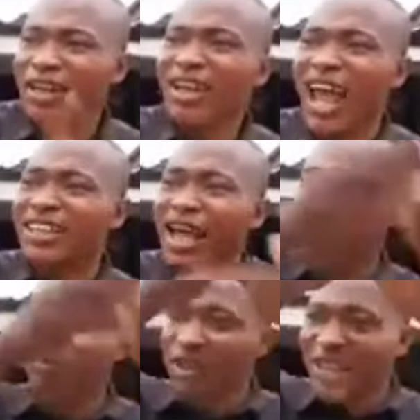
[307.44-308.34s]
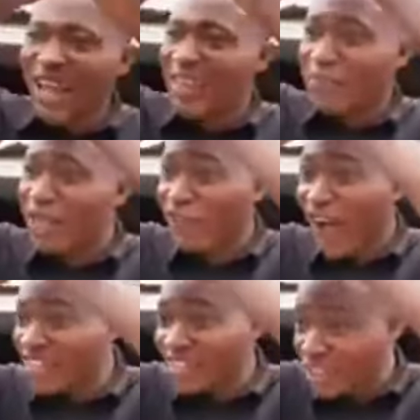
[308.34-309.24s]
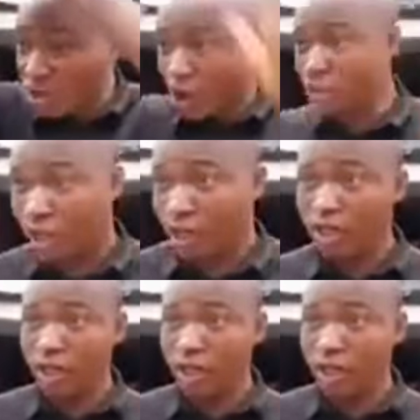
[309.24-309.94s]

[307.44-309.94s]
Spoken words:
let them divide this country.